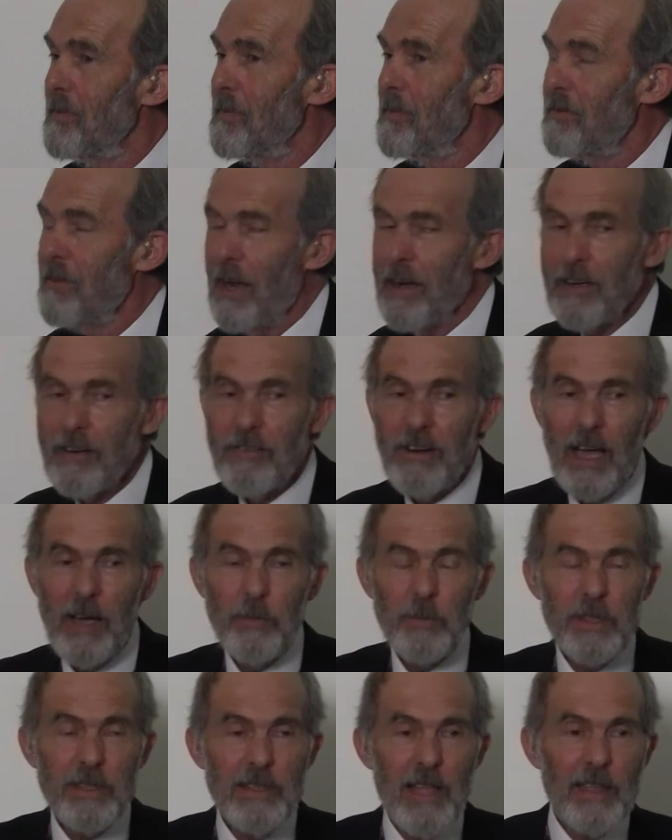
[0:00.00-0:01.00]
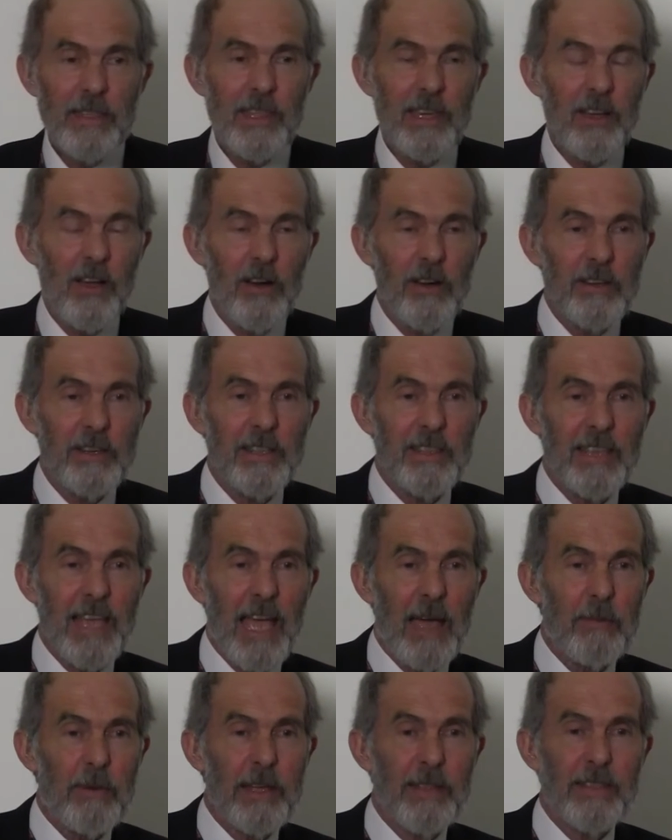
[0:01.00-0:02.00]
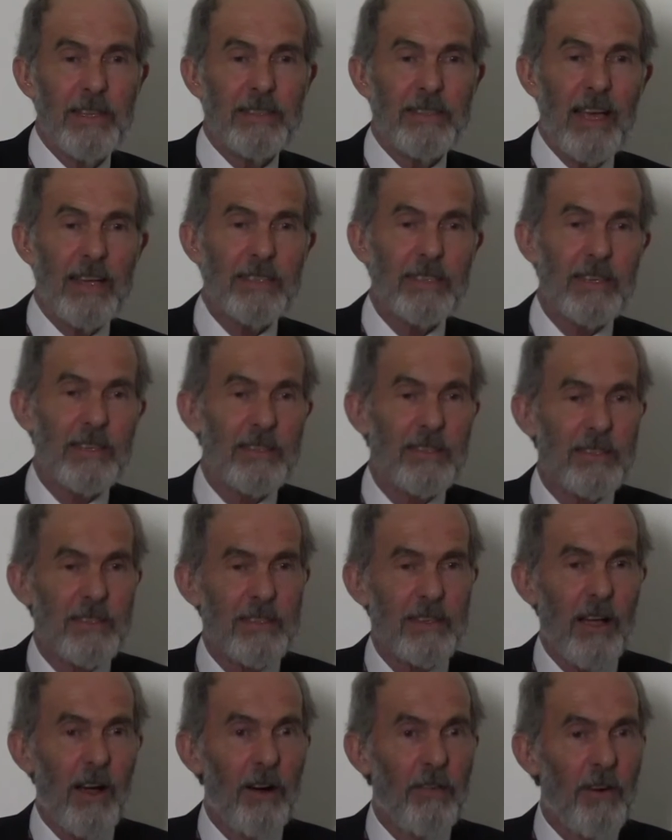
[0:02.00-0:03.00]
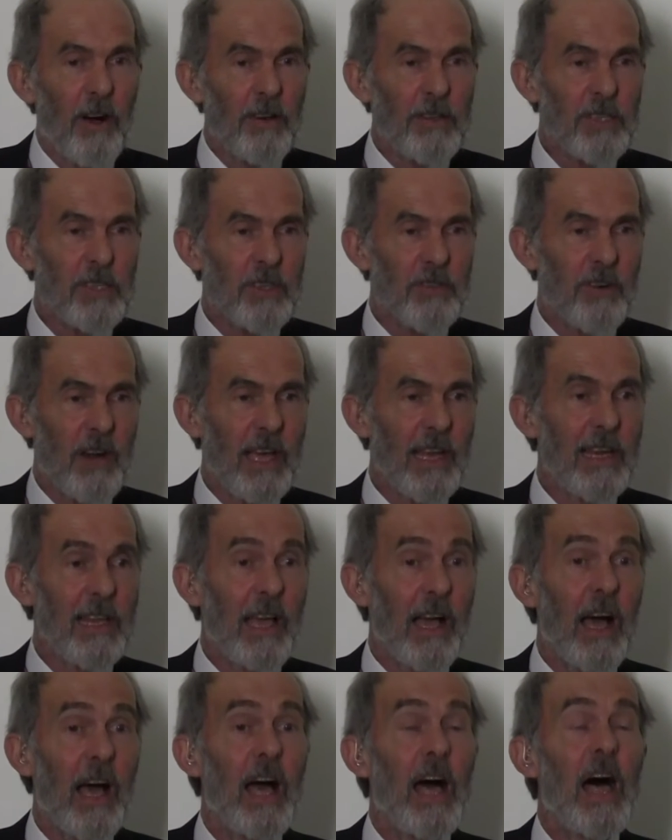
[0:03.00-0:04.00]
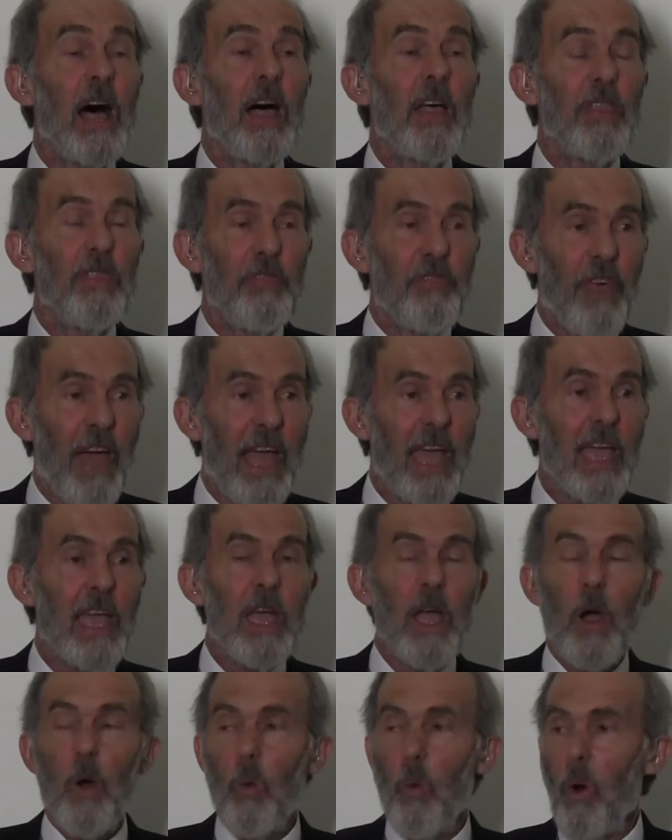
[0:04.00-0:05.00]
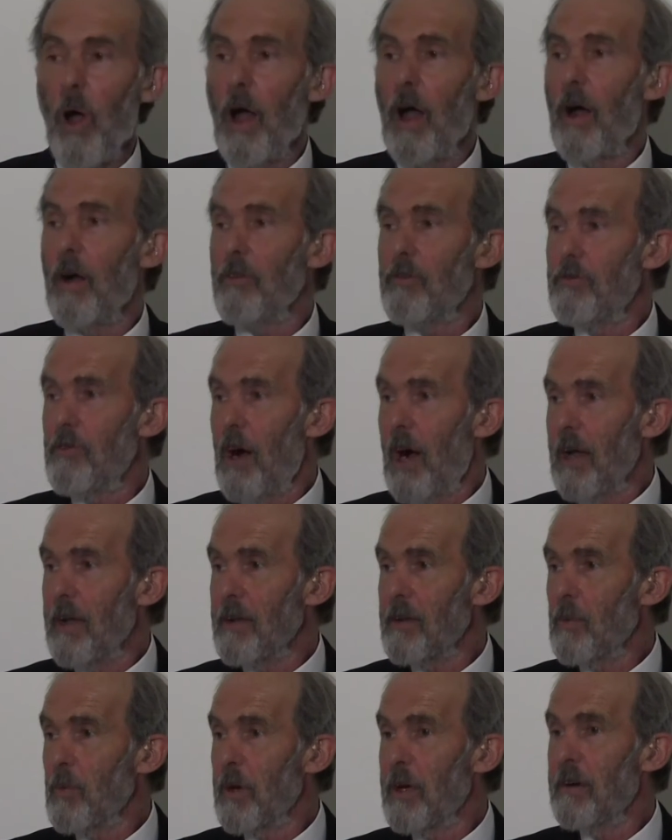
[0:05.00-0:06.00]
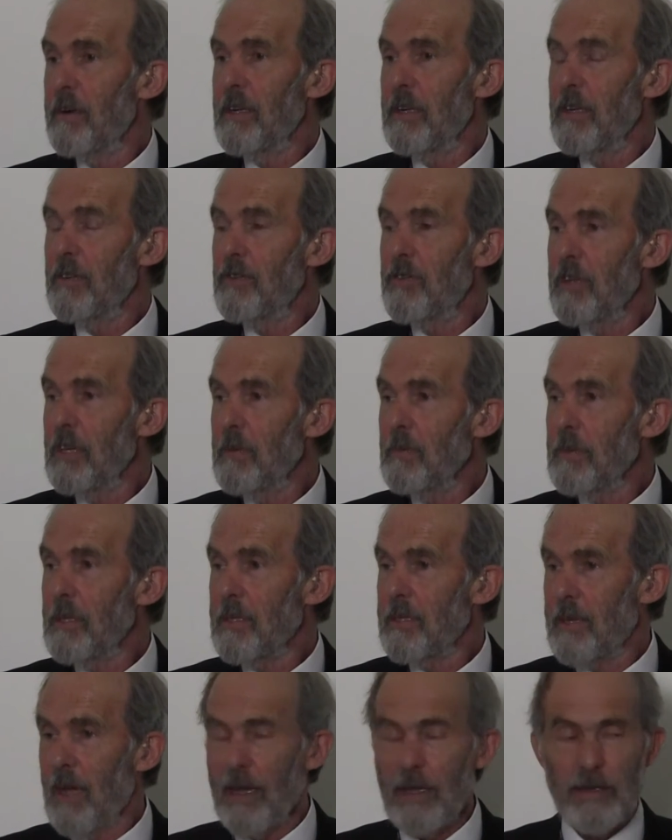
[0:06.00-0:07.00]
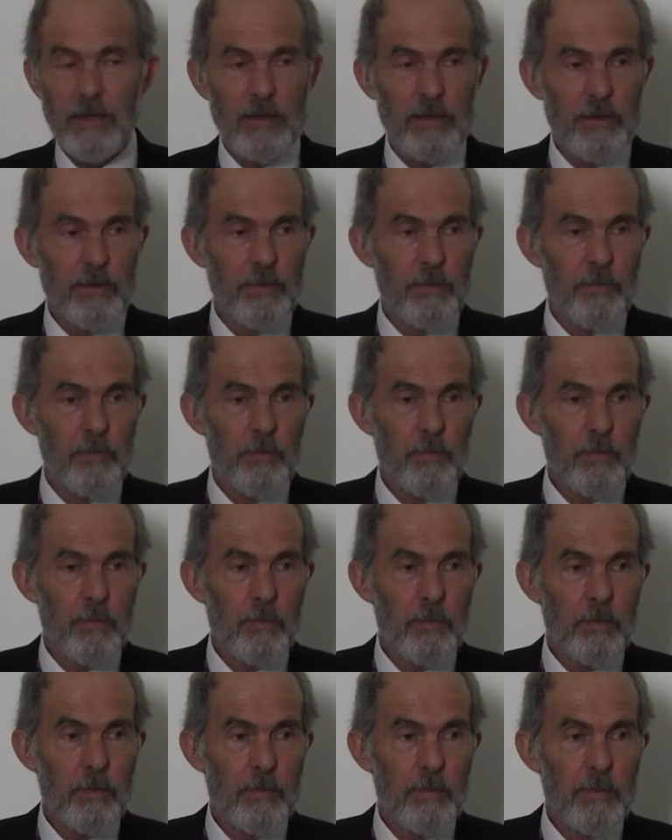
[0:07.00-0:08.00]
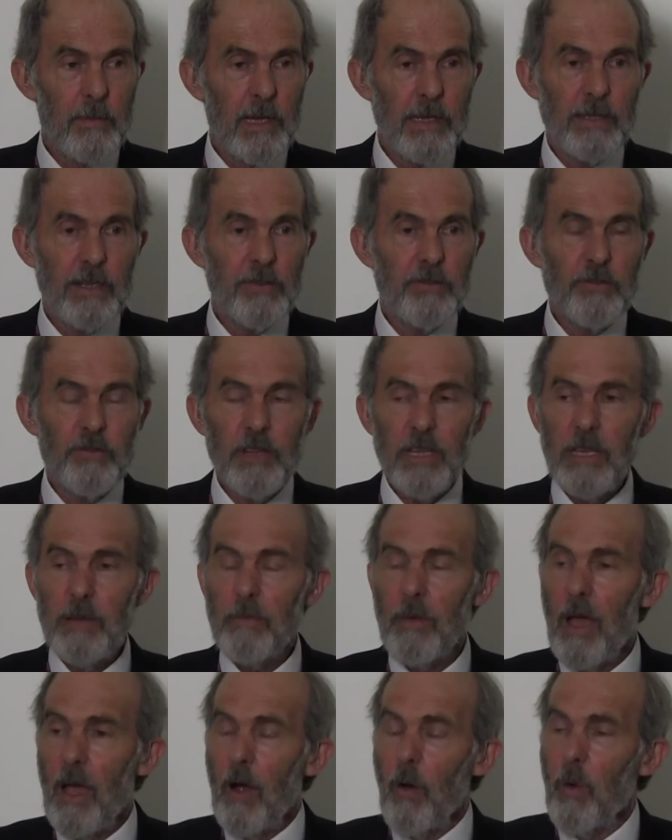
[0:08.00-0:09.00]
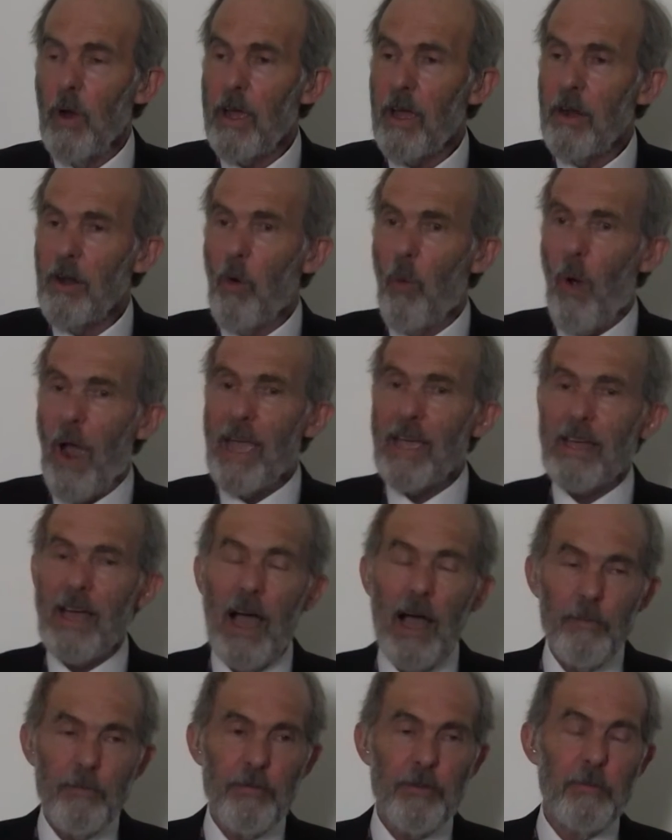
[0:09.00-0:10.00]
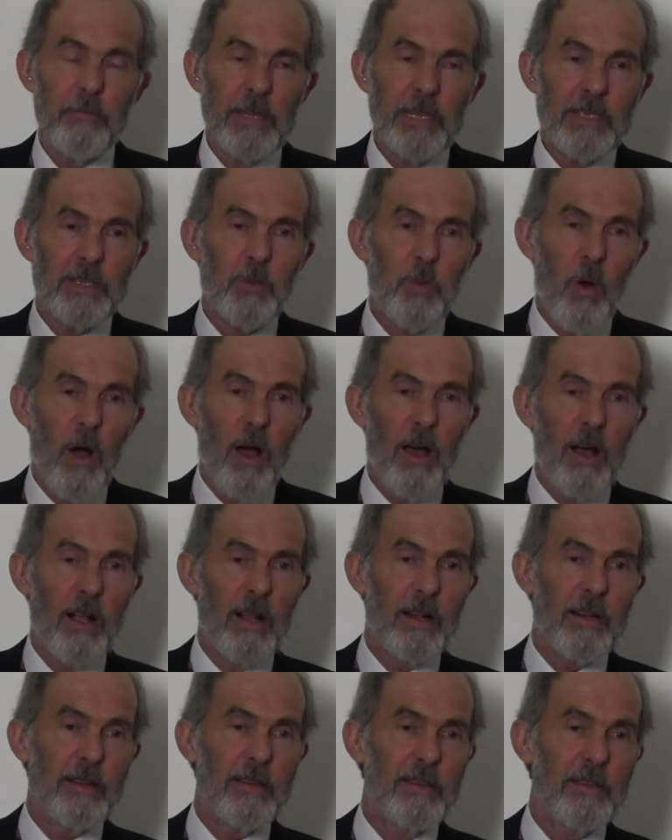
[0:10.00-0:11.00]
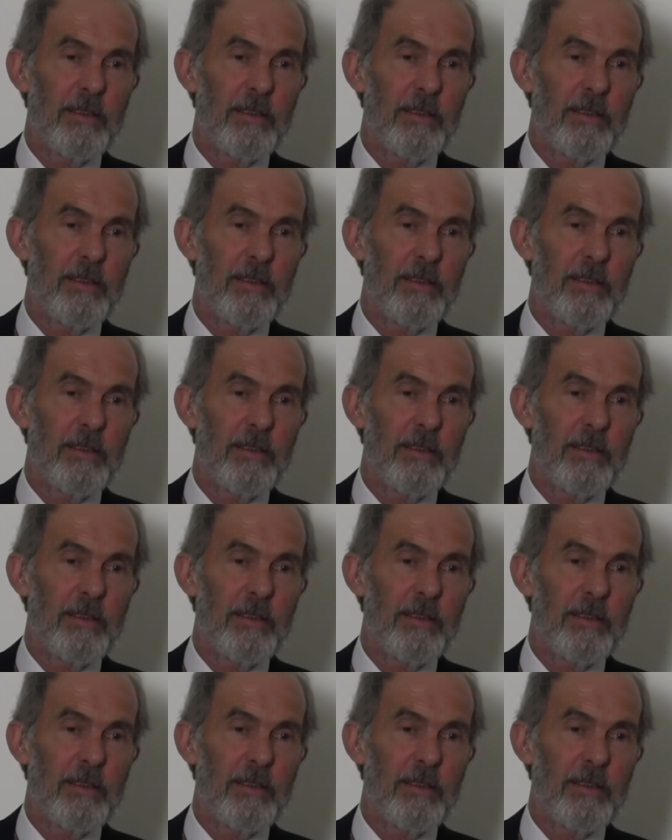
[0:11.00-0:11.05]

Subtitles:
Running around with nothing on in the deserts of Australia. They were right. We're in a dream state. It's a dream. We're going to wake up from this world